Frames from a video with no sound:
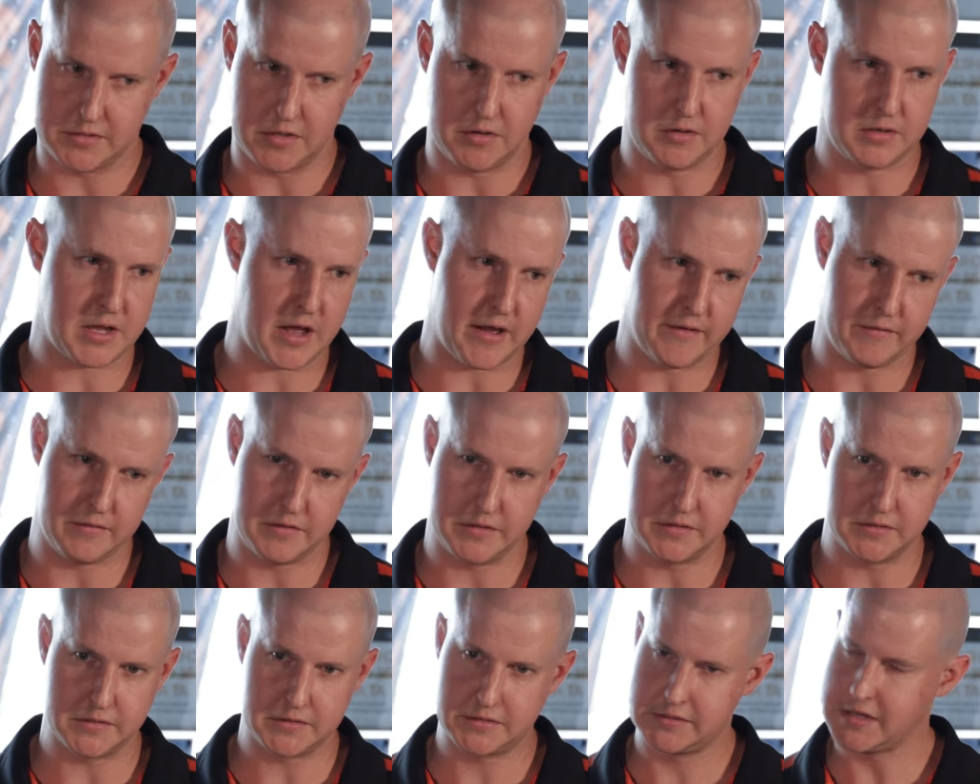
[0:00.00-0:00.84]
So it
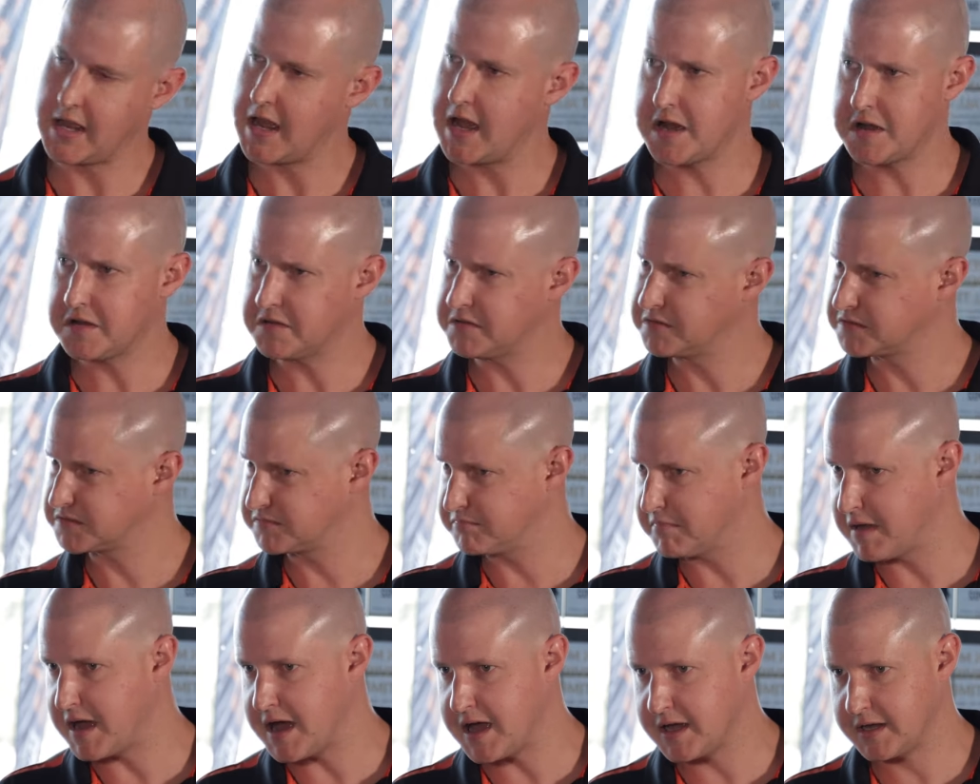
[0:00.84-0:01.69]
covers
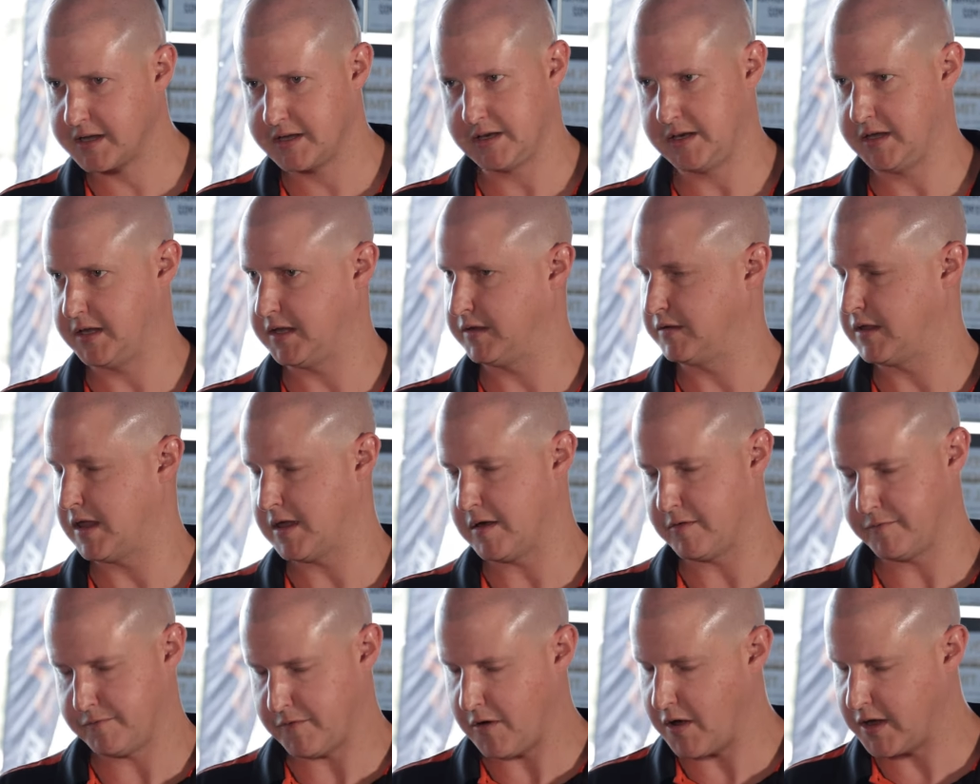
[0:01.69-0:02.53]
sales, marketing,
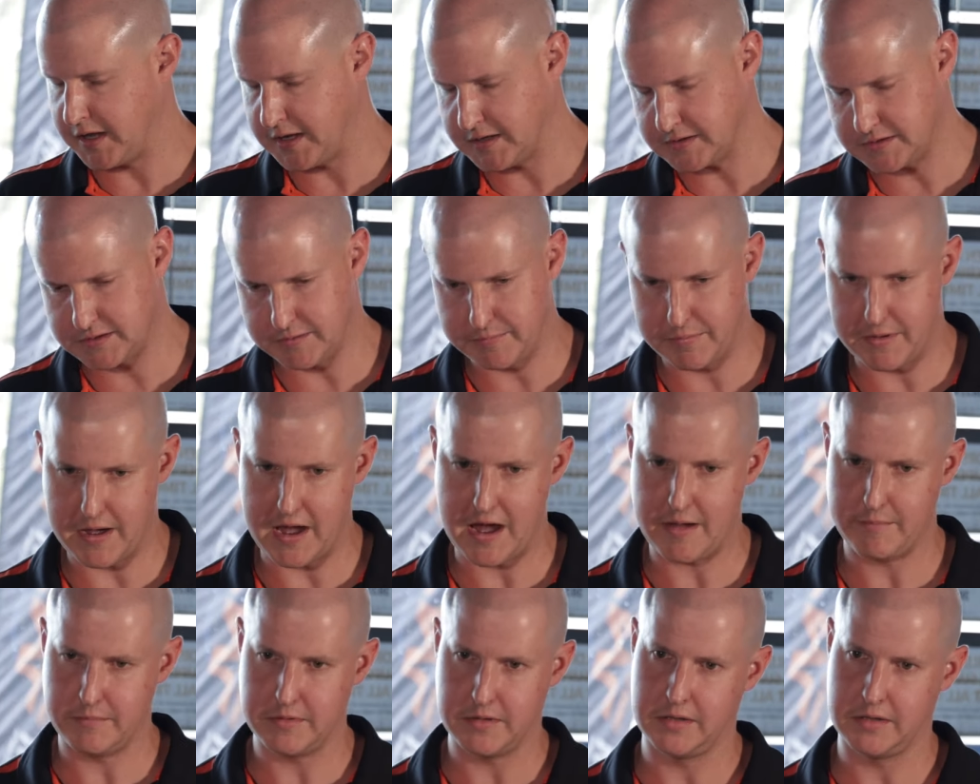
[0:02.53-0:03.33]
our finance department.